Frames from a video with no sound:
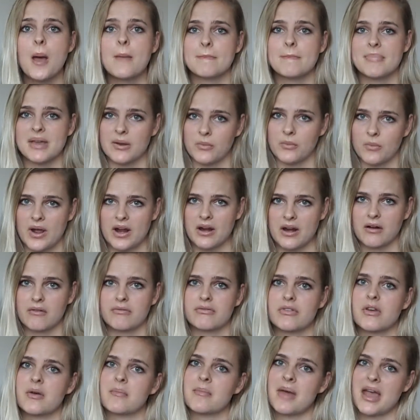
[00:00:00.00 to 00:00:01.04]
be aware of
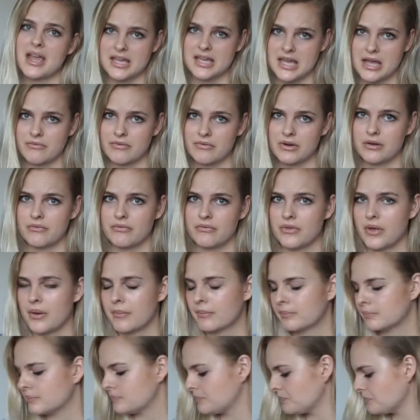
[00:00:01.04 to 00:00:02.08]
them and get rid of
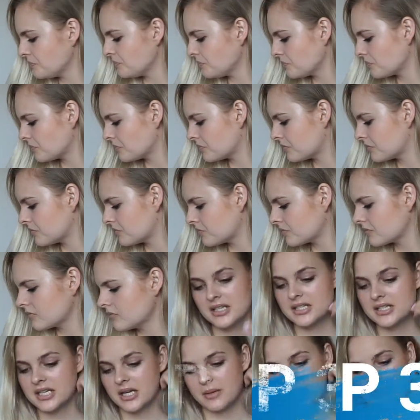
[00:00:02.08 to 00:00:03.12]
them.
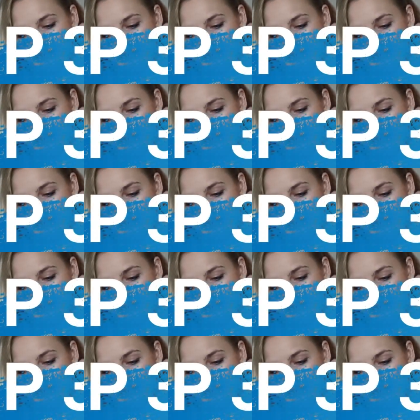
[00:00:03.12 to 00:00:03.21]
Tip